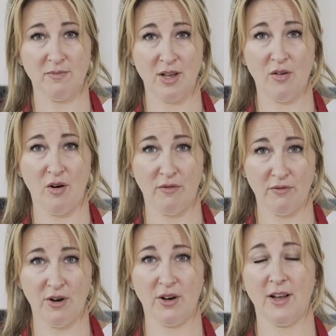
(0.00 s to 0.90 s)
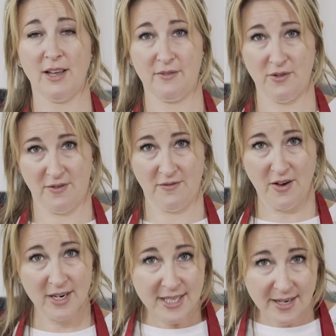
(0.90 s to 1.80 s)
ml of Rioja if you can
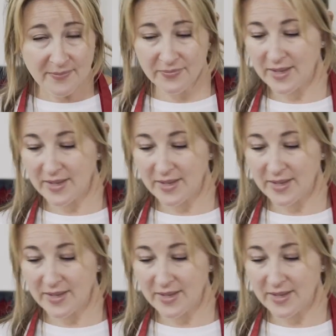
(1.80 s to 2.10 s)
find it,